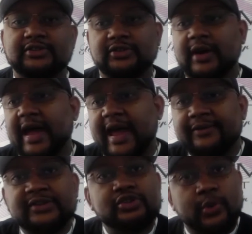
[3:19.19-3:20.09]
So I
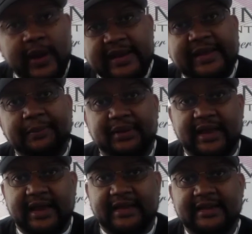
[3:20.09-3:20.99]
have a trading
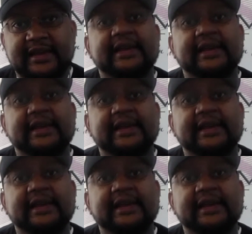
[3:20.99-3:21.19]
plan